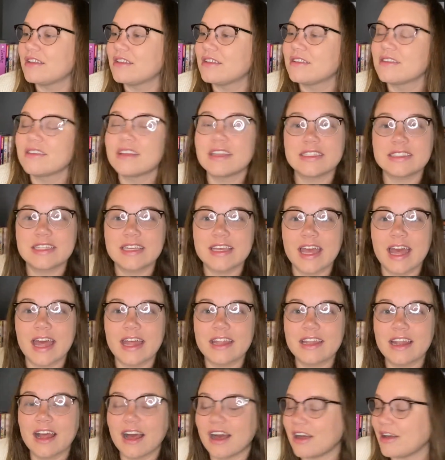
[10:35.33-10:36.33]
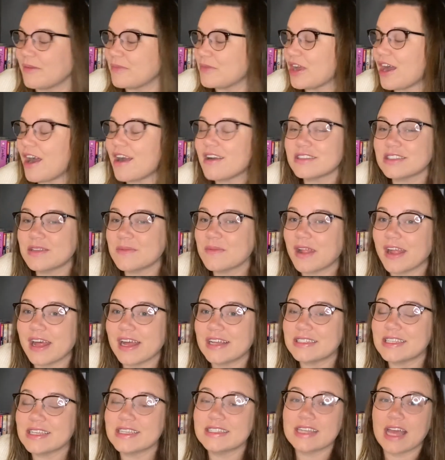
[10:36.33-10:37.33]
this again. There are some
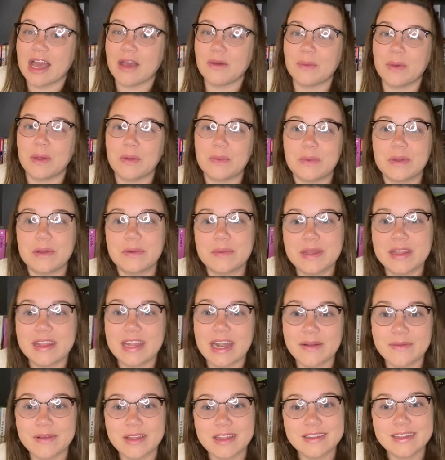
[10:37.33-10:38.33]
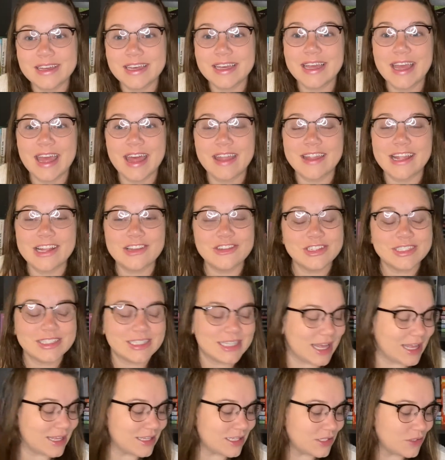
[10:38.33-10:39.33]
classics I will reread that I really like, and that's just
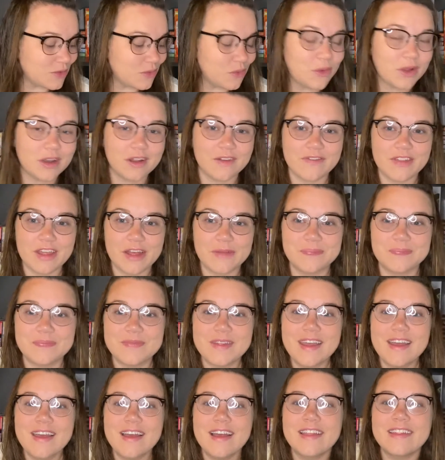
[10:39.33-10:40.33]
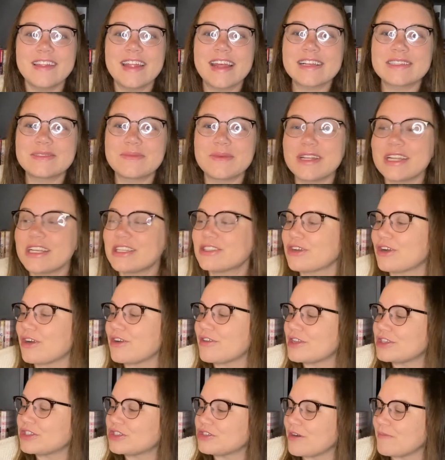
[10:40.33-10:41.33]
not one of them. The next one is Girl
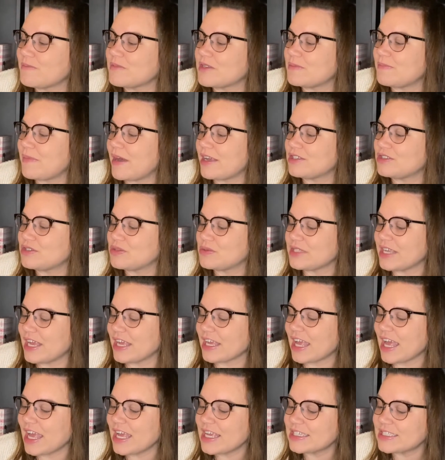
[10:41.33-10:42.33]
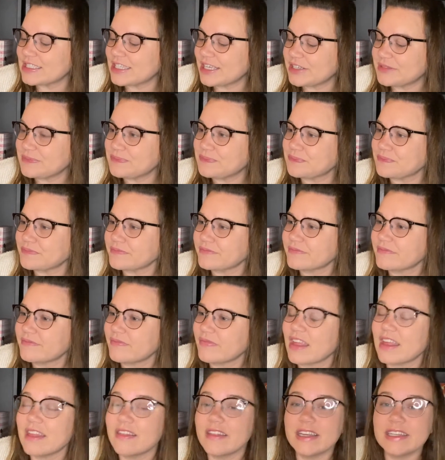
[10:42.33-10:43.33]
Interrupted by Suzanne Kaysen.
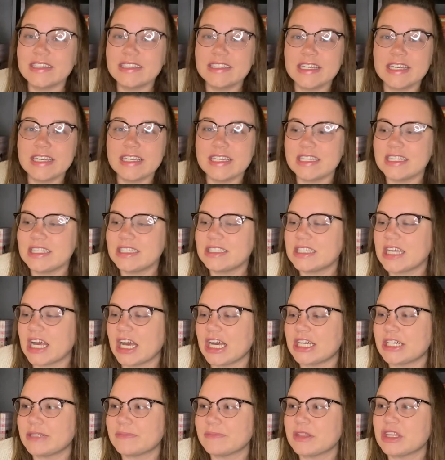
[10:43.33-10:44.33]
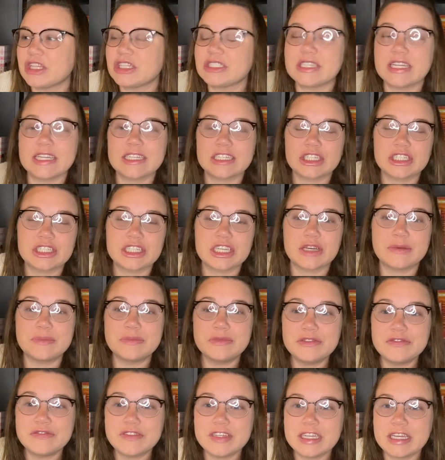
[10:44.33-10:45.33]
This is, there's actually a
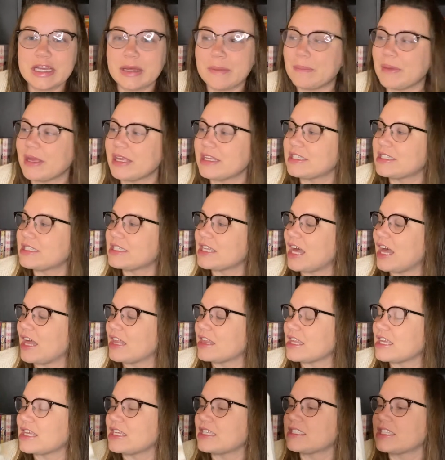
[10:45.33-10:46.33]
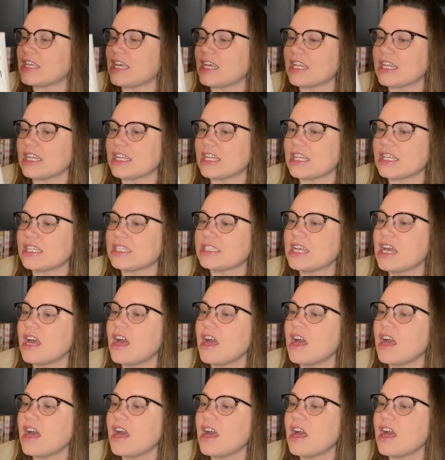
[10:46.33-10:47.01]
movie based on this, and it